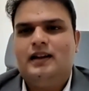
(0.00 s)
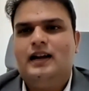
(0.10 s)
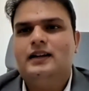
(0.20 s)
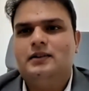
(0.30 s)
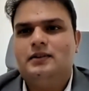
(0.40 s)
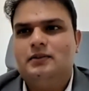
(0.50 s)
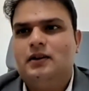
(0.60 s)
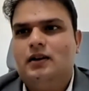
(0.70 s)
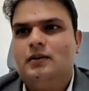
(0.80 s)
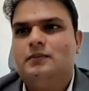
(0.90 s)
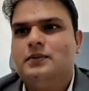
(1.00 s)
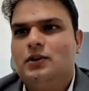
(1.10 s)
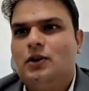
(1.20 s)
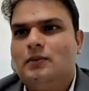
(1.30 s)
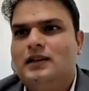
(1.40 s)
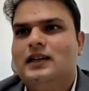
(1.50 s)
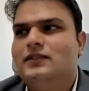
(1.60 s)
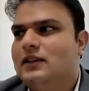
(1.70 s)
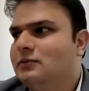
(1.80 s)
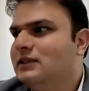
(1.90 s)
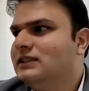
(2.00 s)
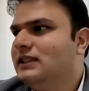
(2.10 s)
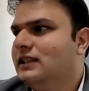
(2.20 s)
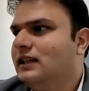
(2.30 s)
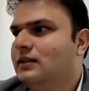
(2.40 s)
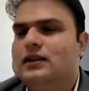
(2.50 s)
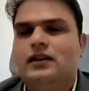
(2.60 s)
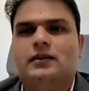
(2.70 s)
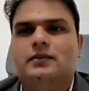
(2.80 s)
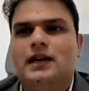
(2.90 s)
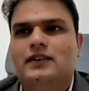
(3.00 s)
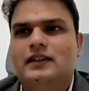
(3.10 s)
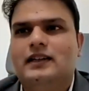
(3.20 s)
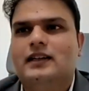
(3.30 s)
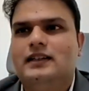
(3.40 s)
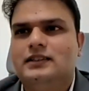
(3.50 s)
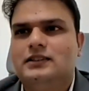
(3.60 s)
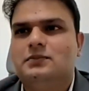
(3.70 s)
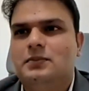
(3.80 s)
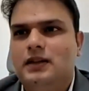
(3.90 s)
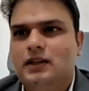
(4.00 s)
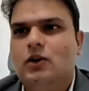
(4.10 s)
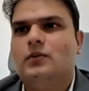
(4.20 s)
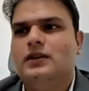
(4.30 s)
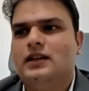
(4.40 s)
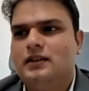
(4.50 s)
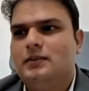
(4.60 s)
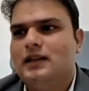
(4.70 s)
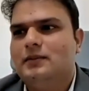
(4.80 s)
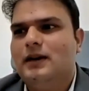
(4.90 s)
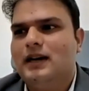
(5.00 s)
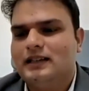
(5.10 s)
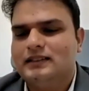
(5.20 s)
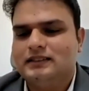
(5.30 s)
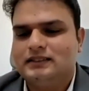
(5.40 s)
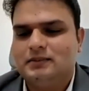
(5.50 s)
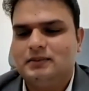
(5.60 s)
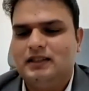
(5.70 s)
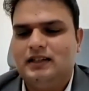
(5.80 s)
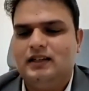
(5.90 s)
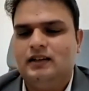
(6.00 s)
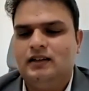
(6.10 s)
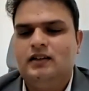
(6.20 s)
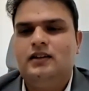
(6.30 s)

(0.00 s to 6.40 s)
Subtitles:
And predominantly, we have been seeing that private credit is being dominated by the banking system in India.